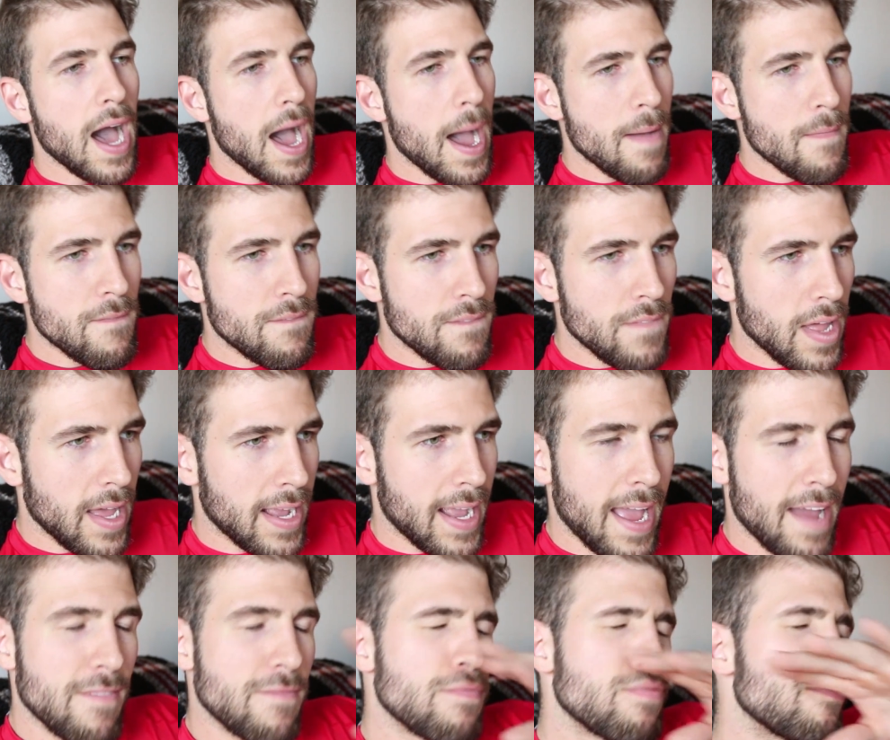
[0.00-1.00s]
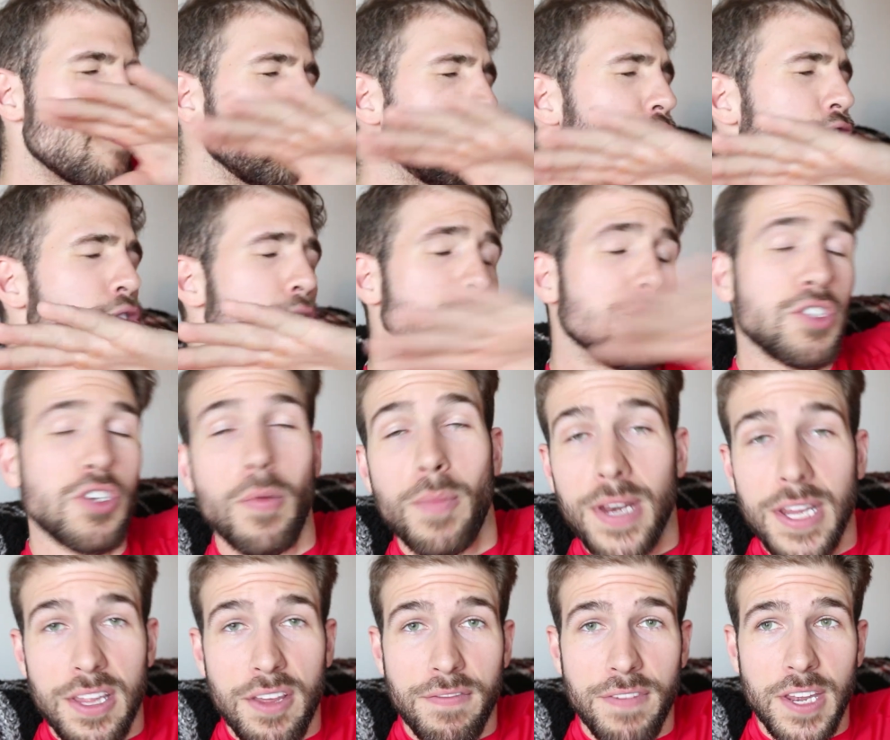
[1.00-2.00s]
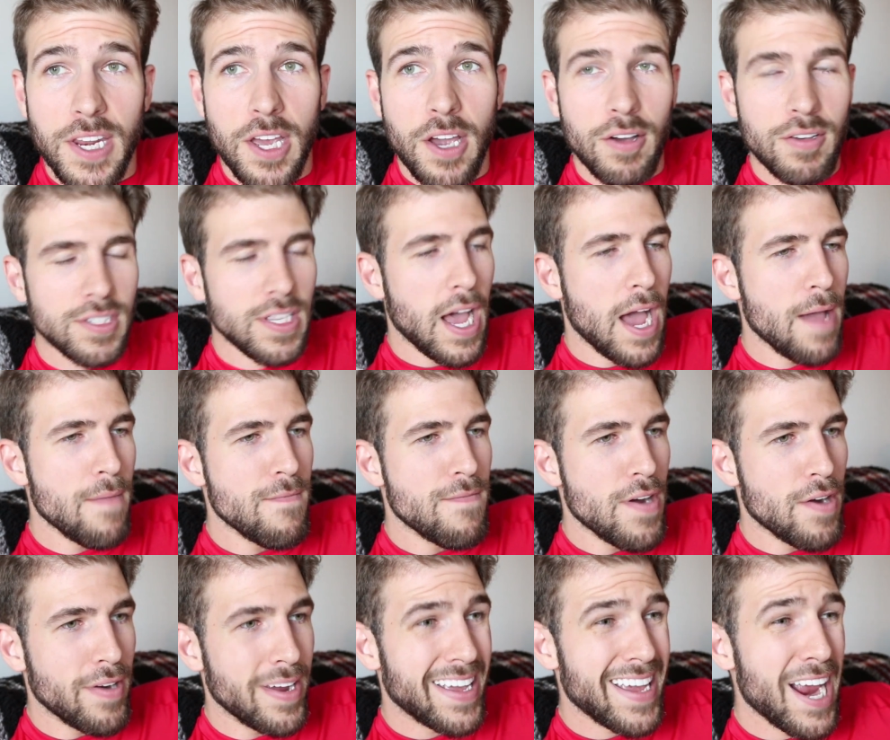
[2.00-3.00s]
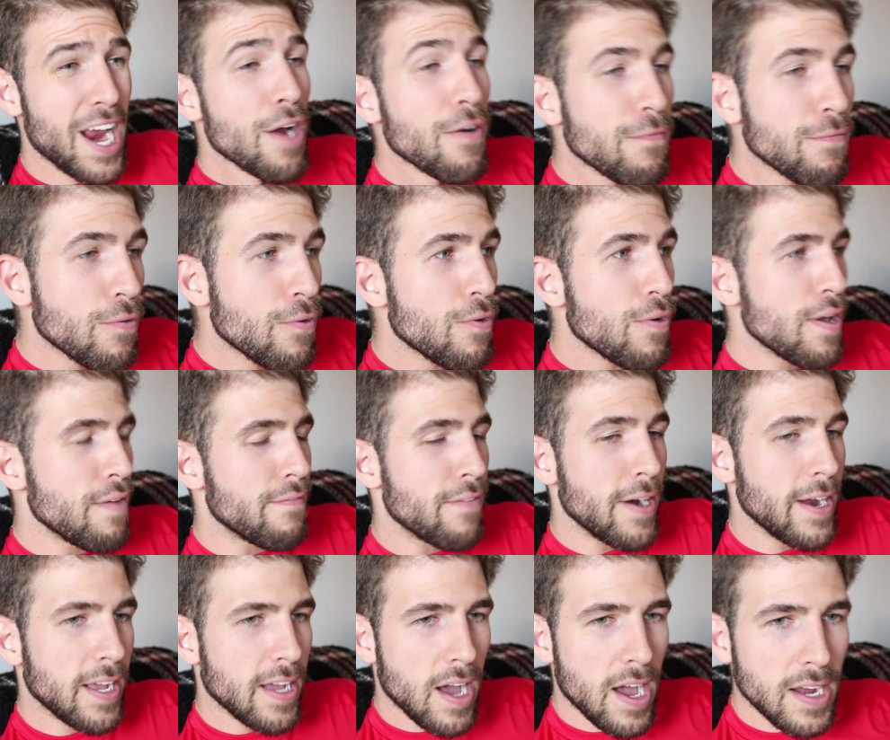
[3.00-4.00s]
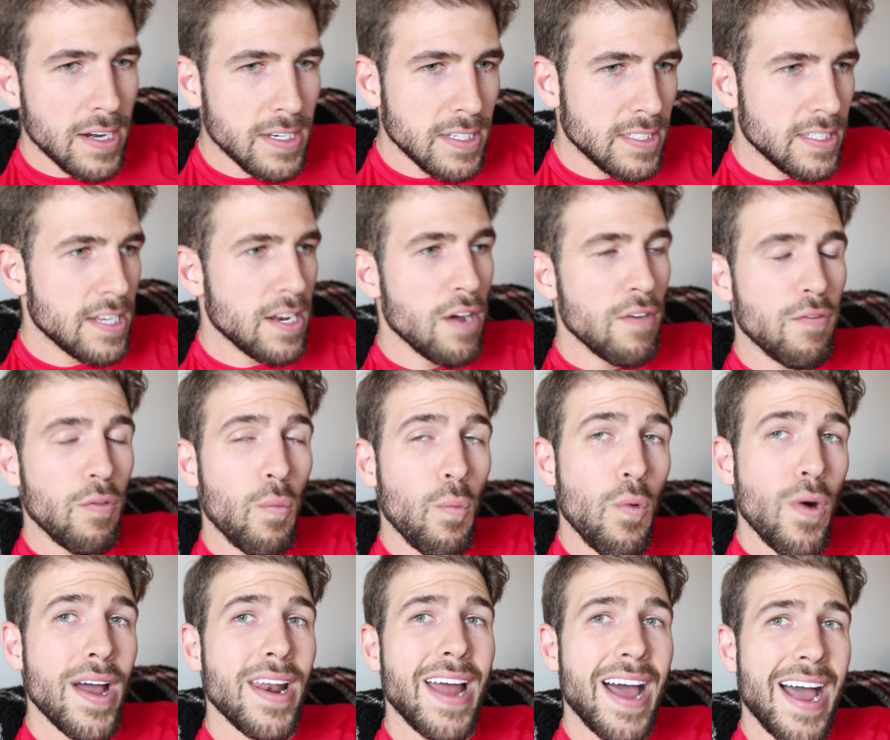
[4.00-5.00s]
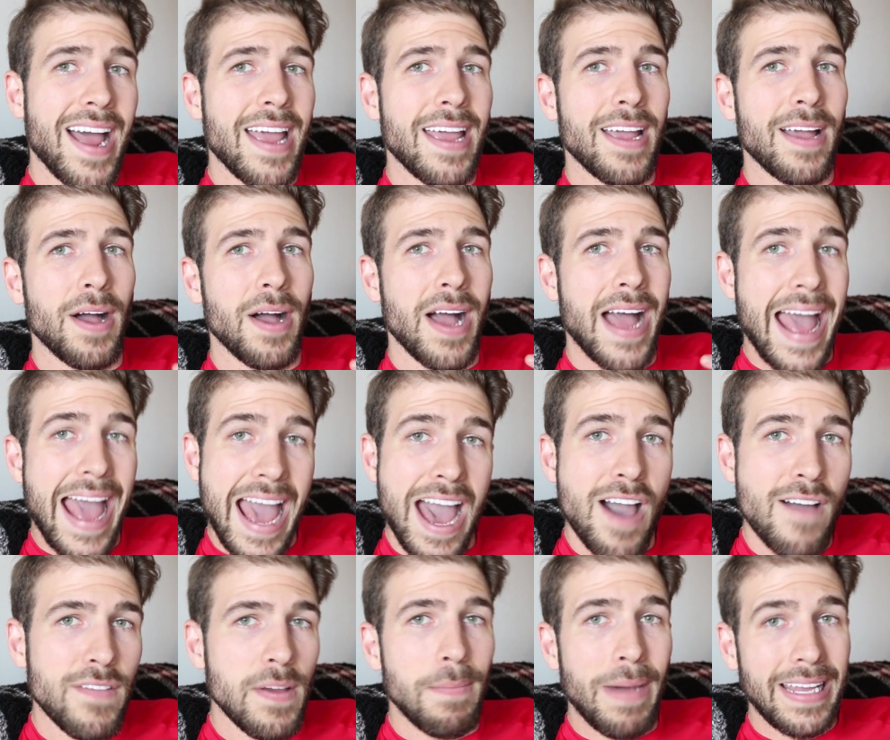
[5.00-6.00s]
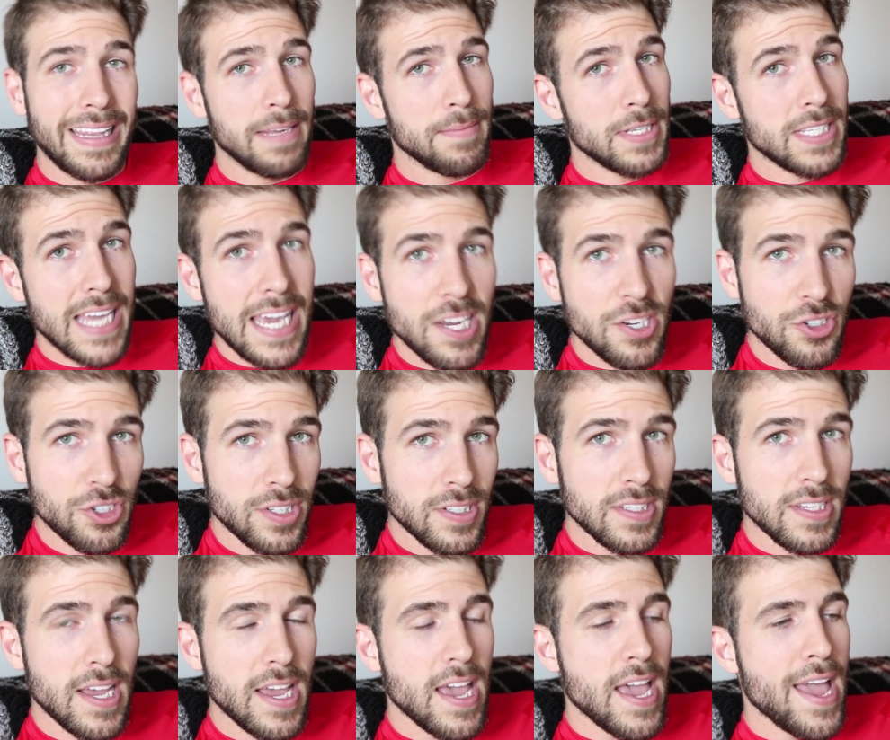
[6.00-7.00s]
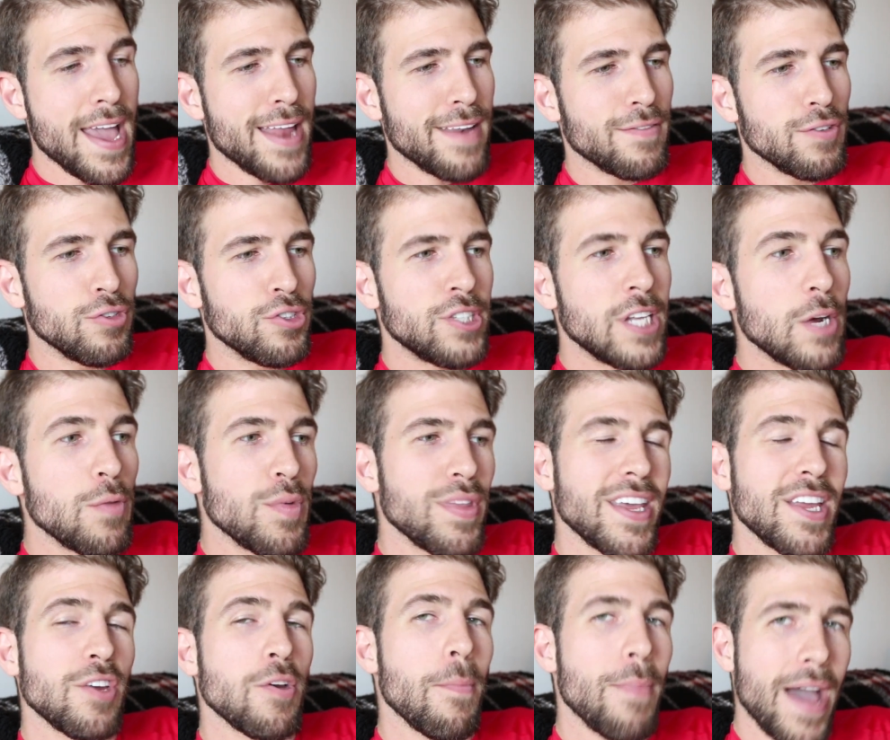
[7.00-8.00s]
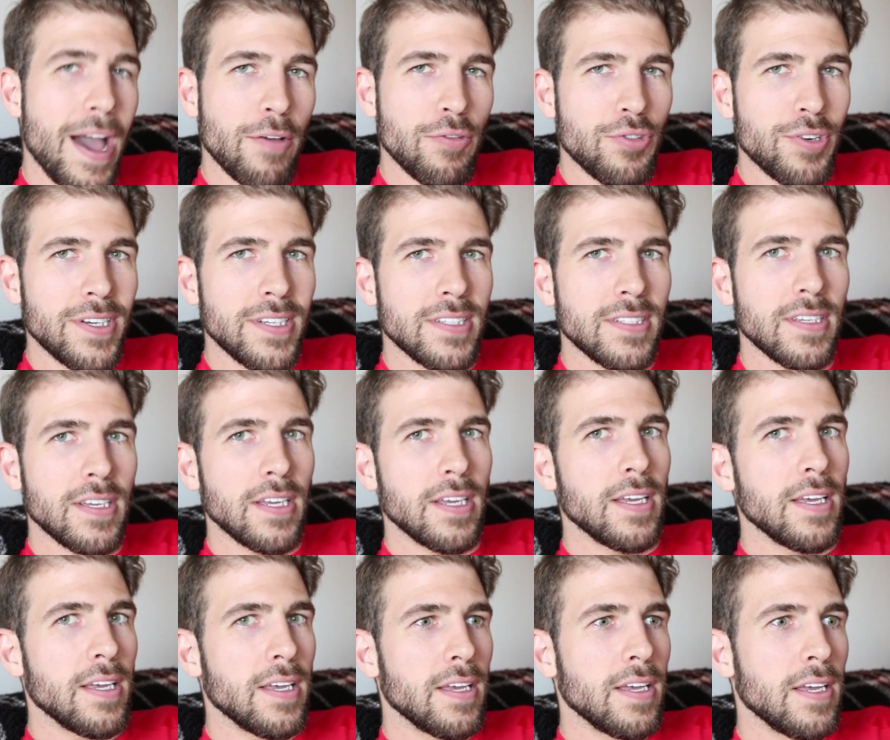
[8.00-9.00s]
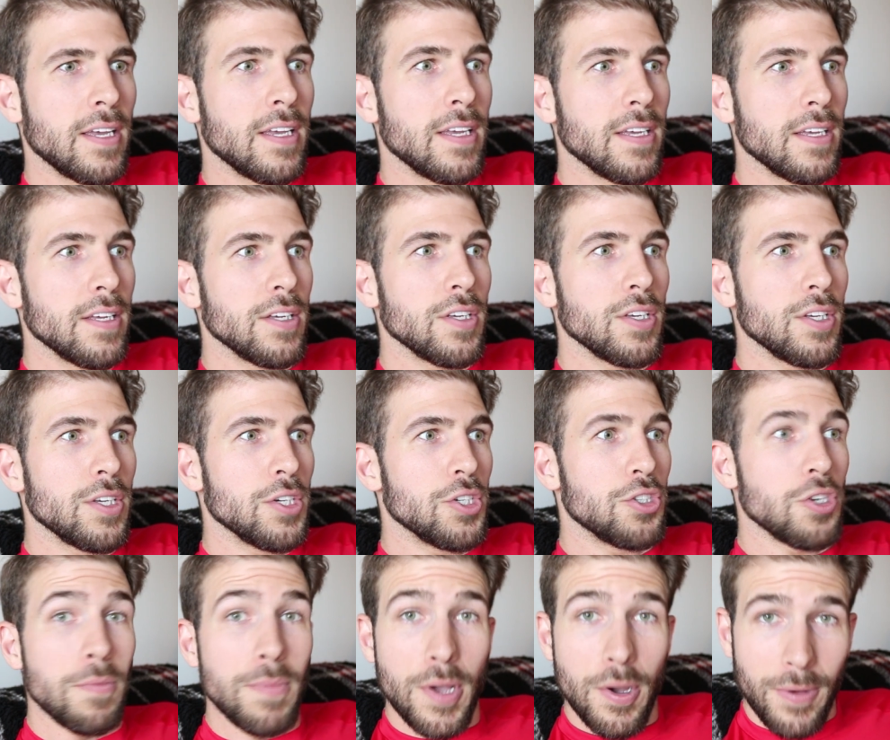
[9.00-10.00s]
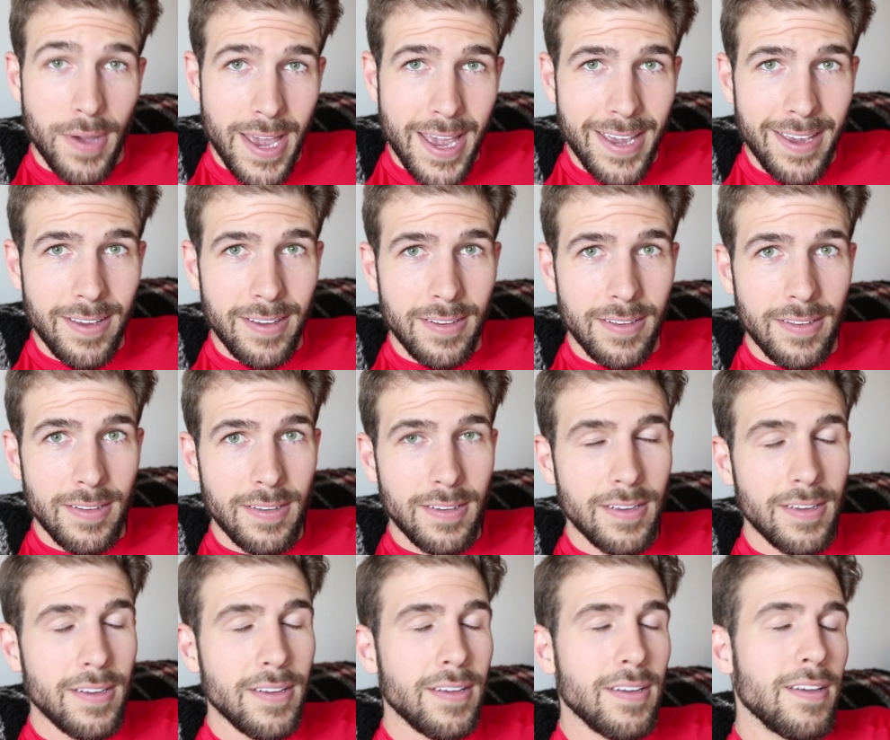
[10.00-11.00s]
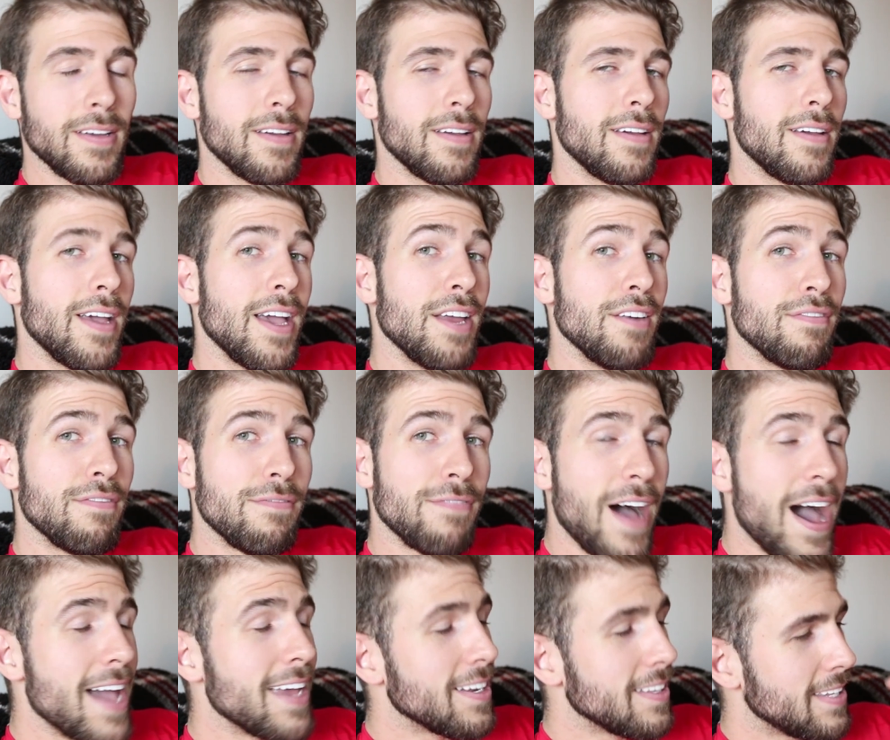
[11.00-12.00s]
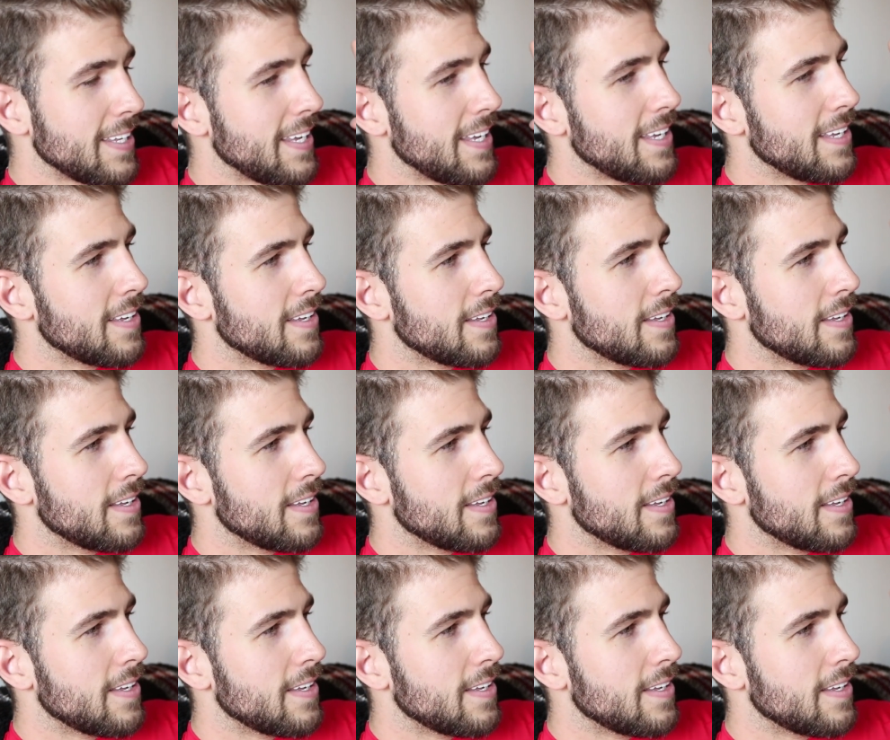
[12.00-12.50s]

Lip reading: I've preached to you in so many of the videos. I'm very careful and very cognizant of what I have and my limitations. And if you stick within your boundaries, you should be okay. And finally,